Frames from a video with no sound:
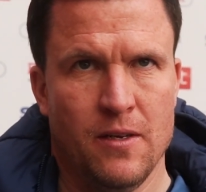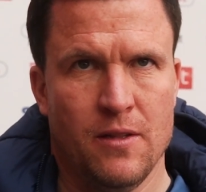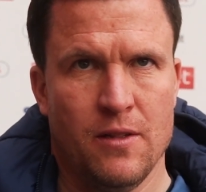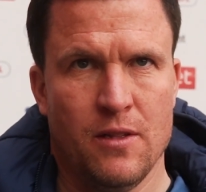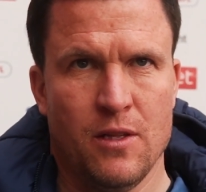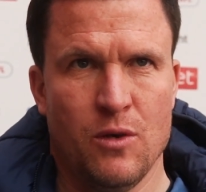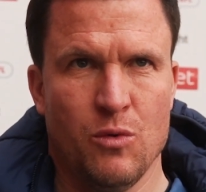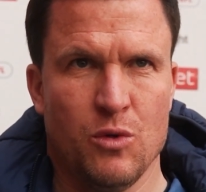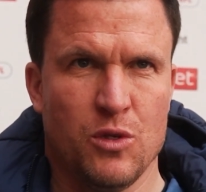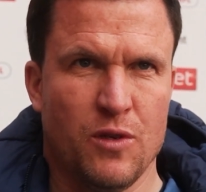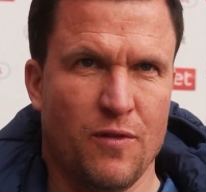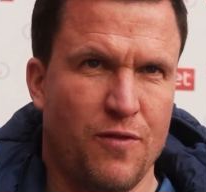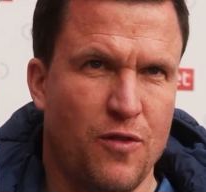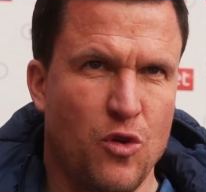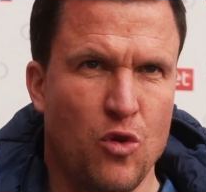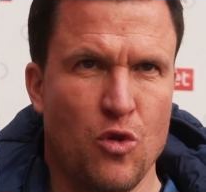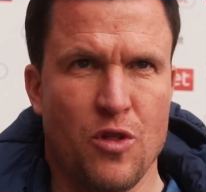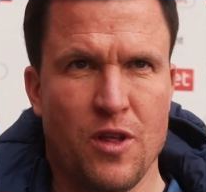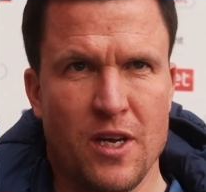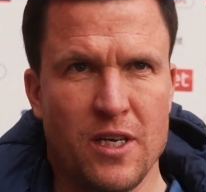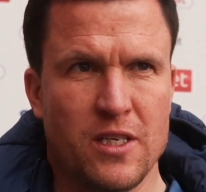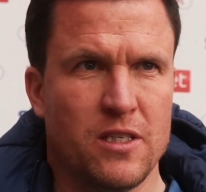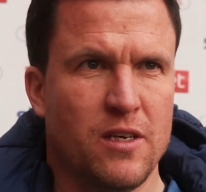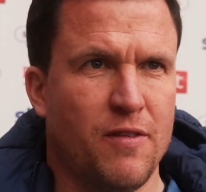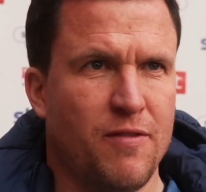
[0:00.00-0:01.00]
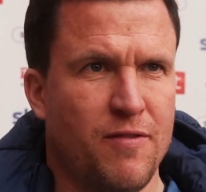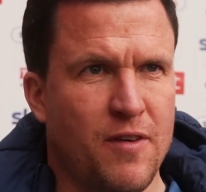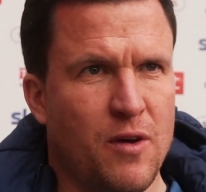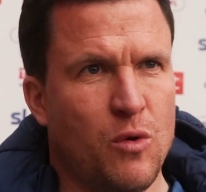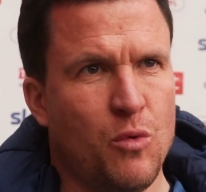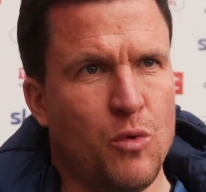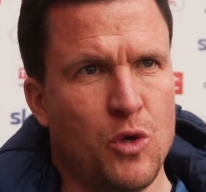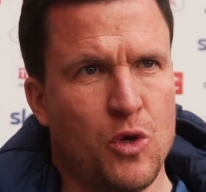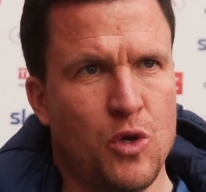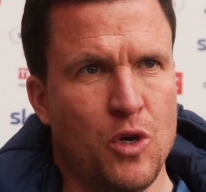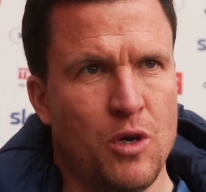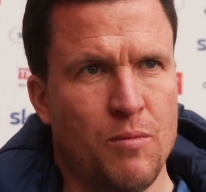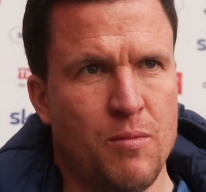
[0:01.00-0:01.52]
There was a few things I felt
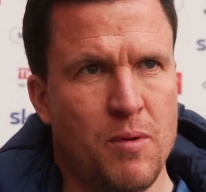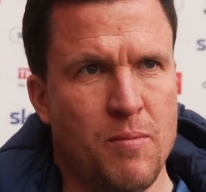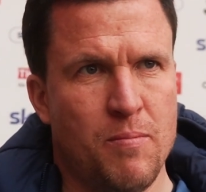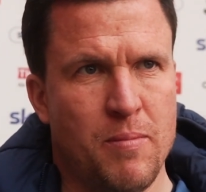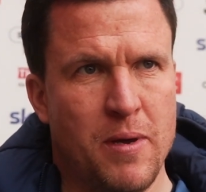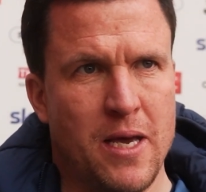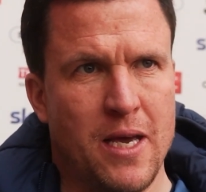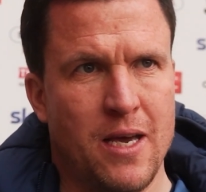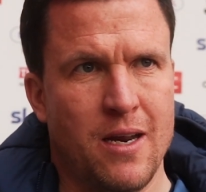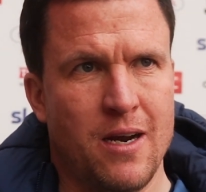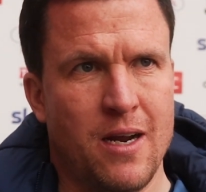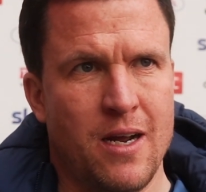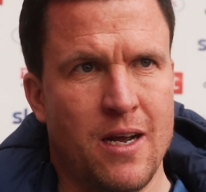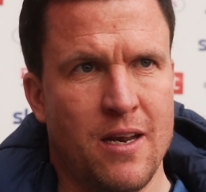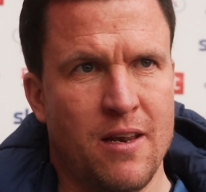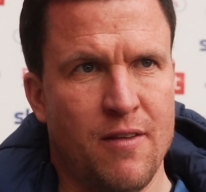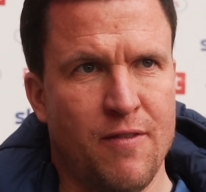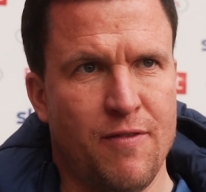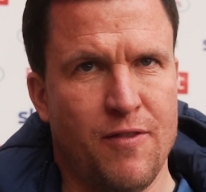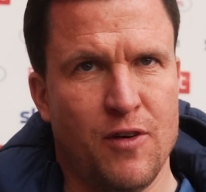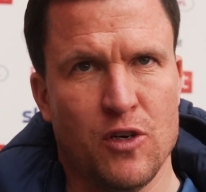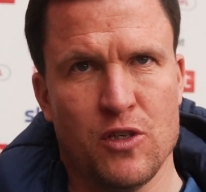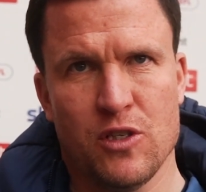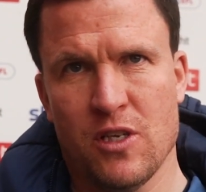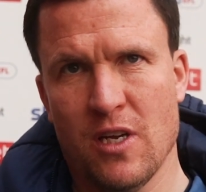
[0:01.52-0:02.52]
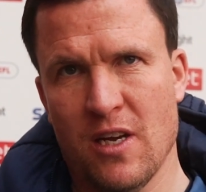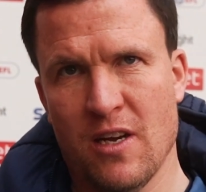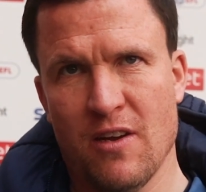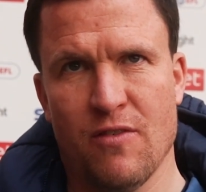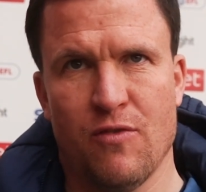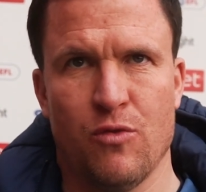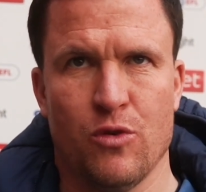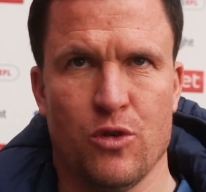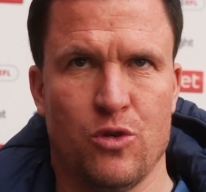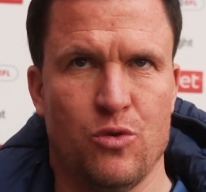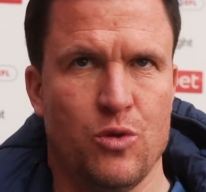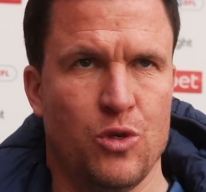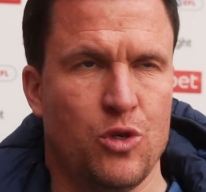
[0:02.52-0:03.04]
we could have been better at in the first
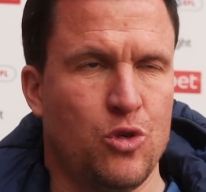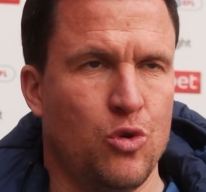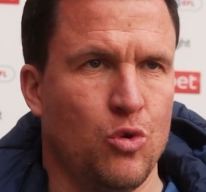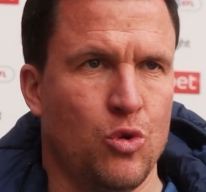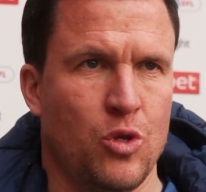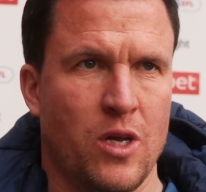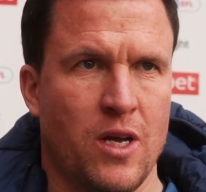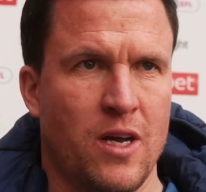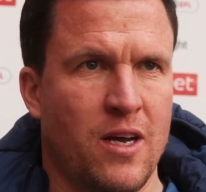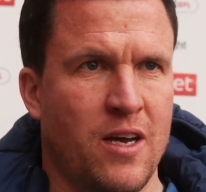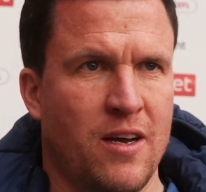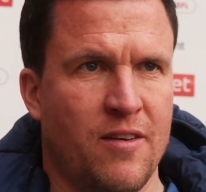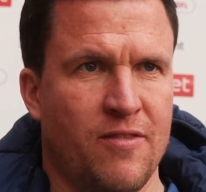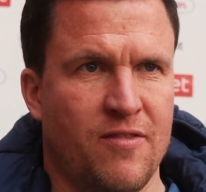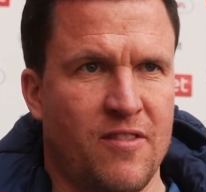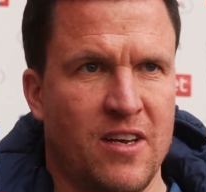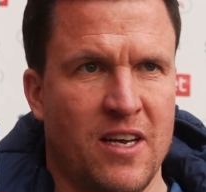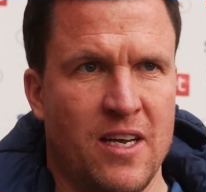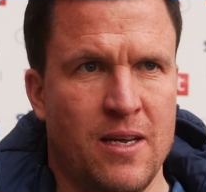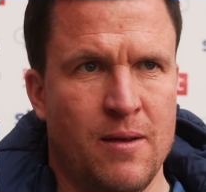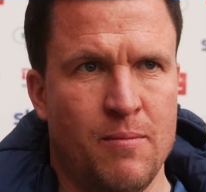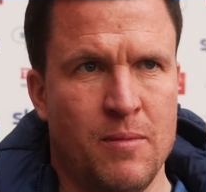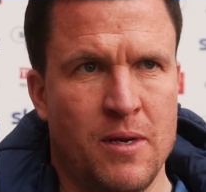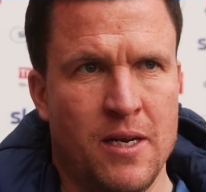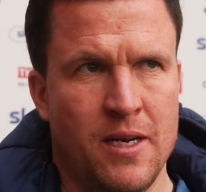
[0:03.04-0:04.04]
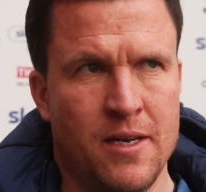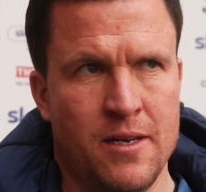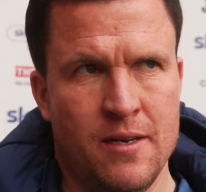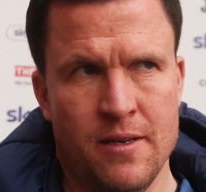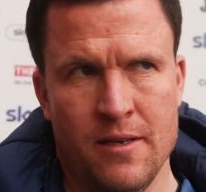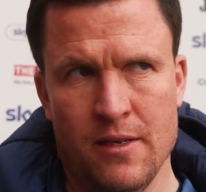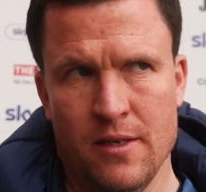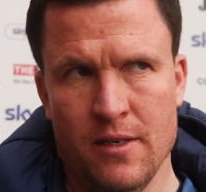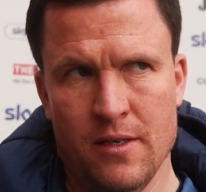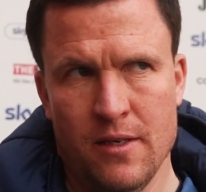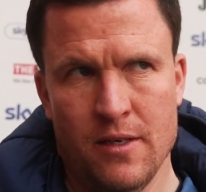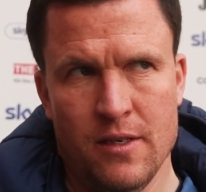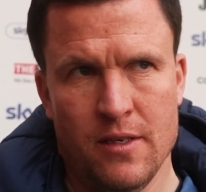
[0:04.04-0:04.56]
half, which we showed at half time, and then
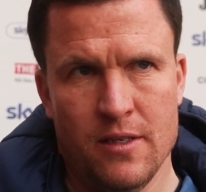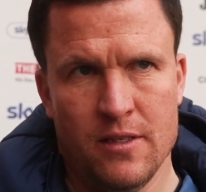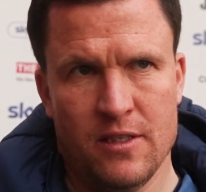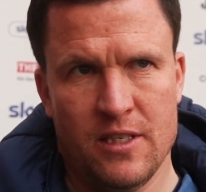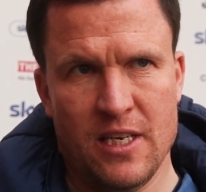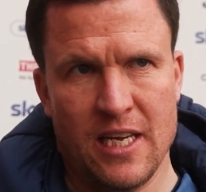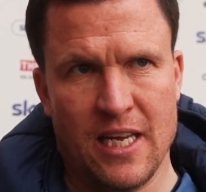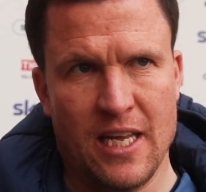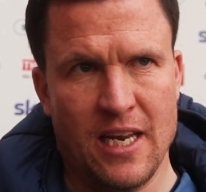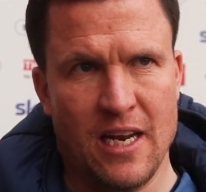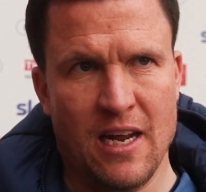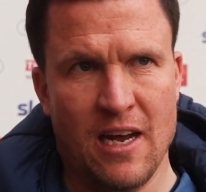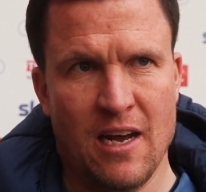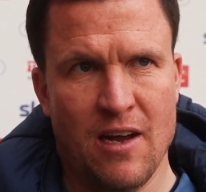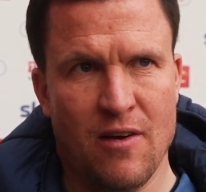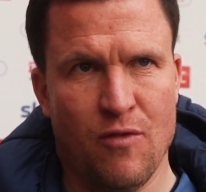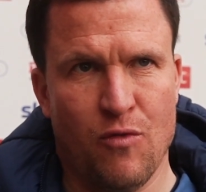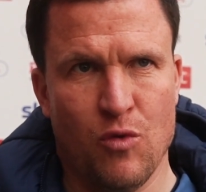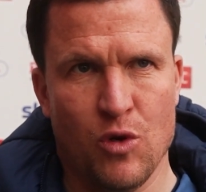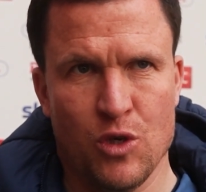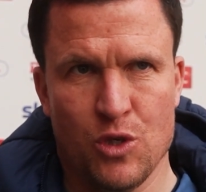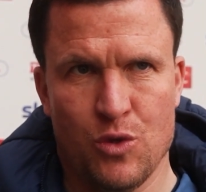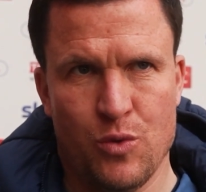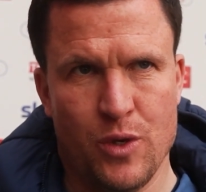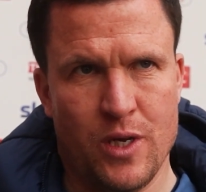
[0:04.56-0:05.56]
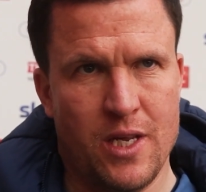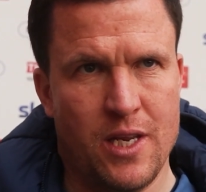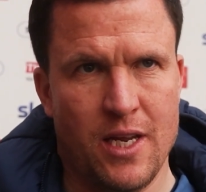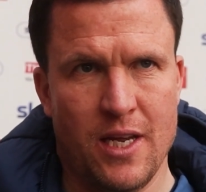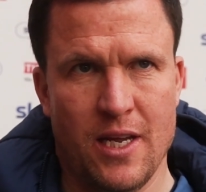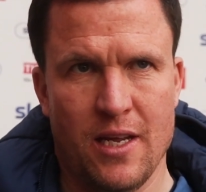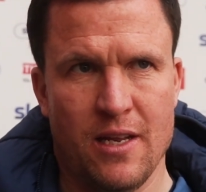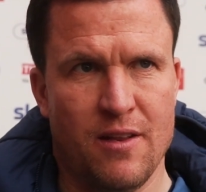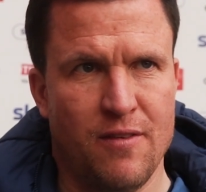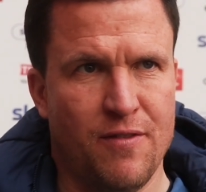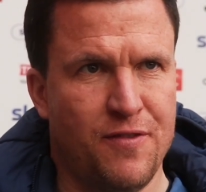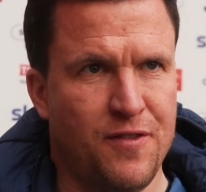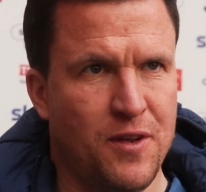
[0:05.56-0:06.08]
second half, once we
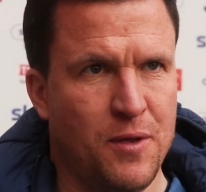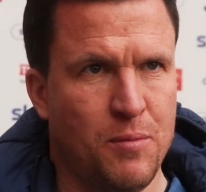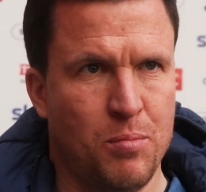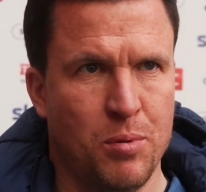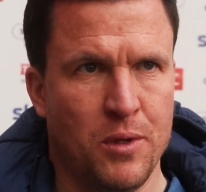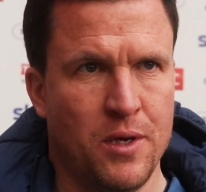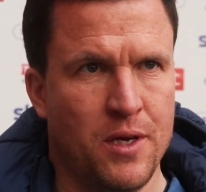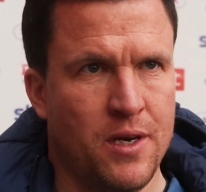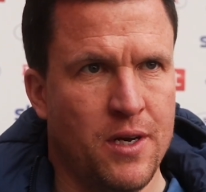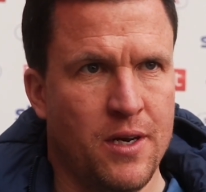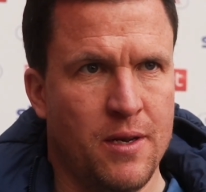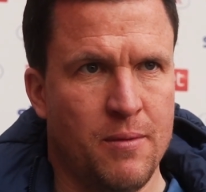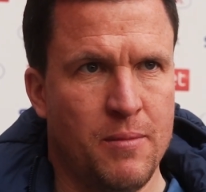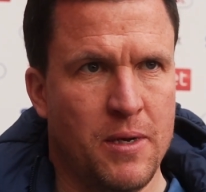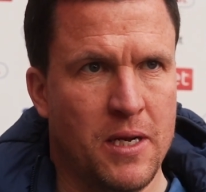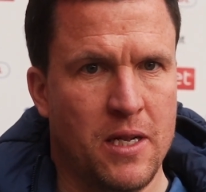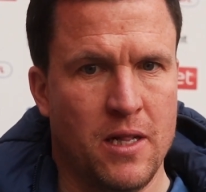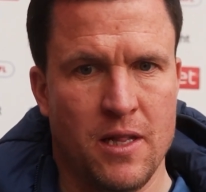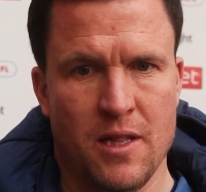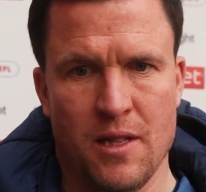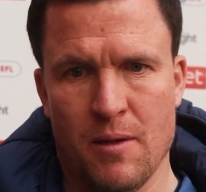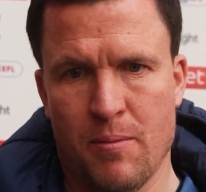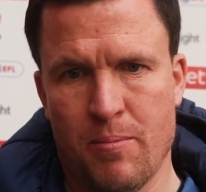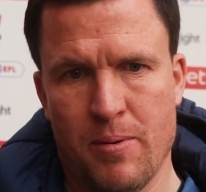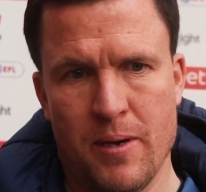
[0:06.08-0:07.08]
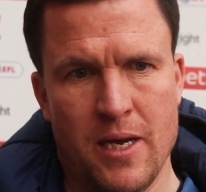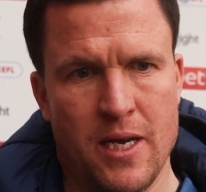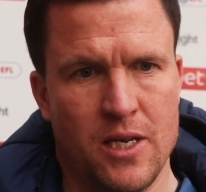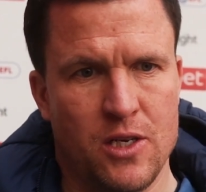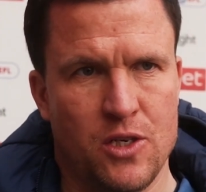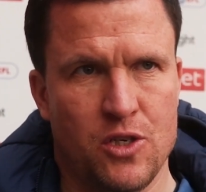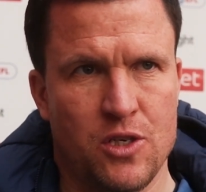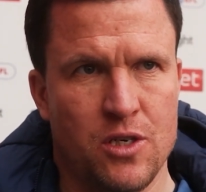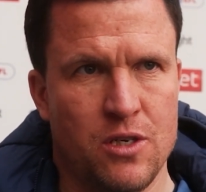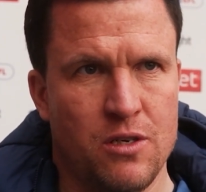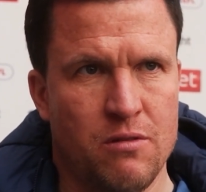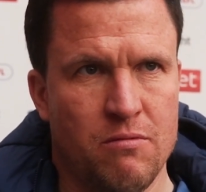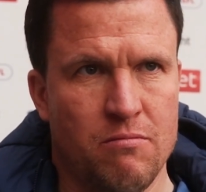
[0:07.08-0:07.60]
created the free player in the middle of the
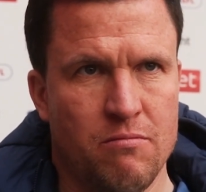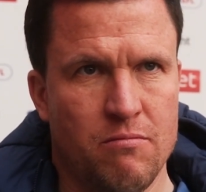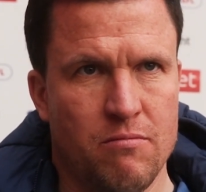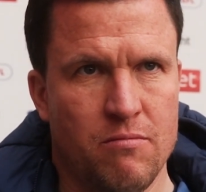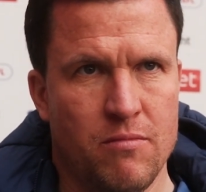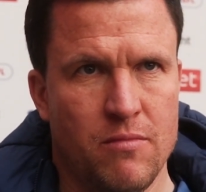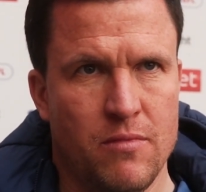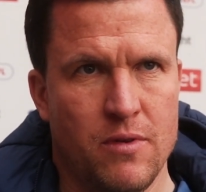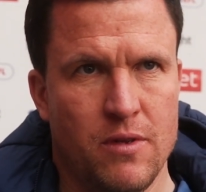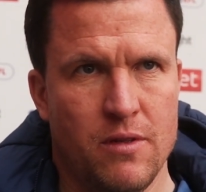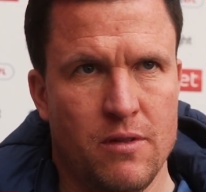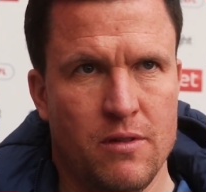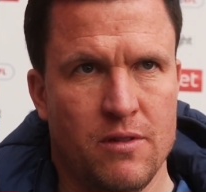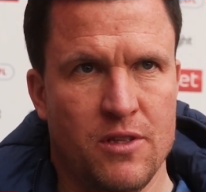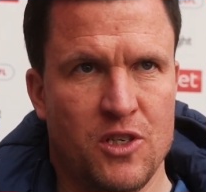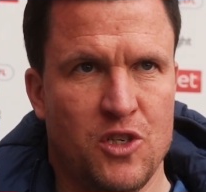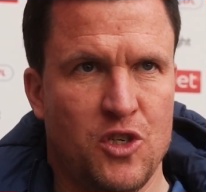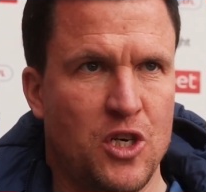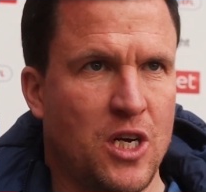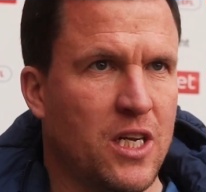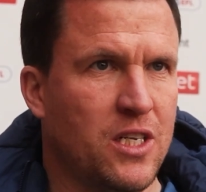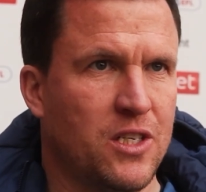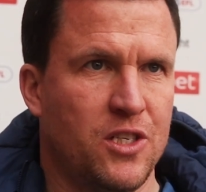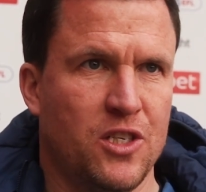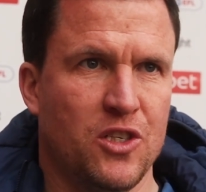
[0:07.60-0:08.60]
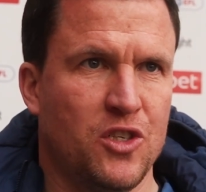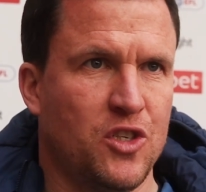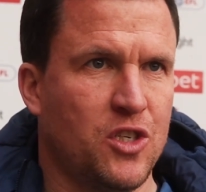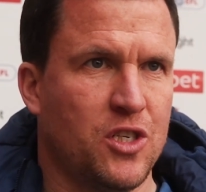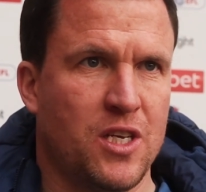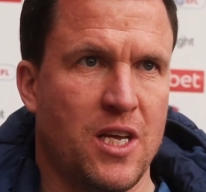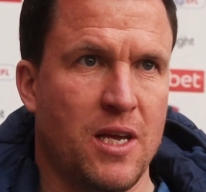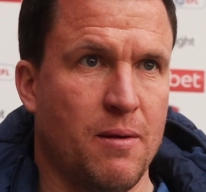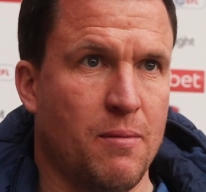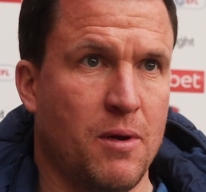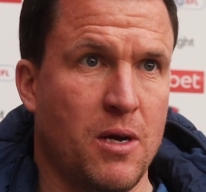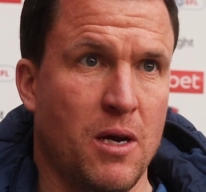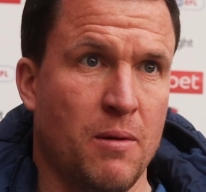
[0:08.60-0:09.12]
pitch and the chances
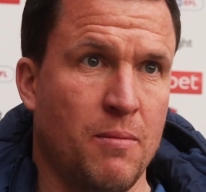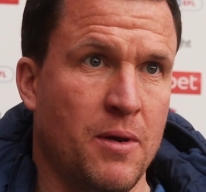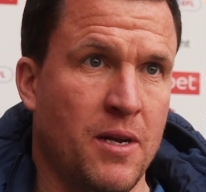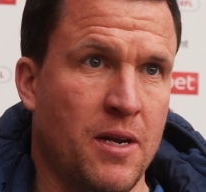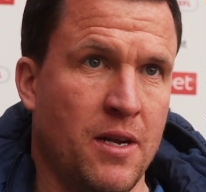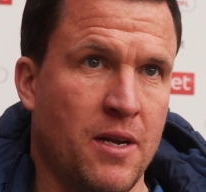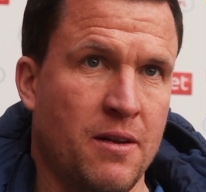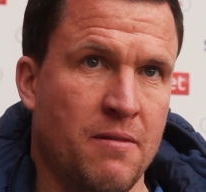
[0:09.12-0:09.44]
just kept coming.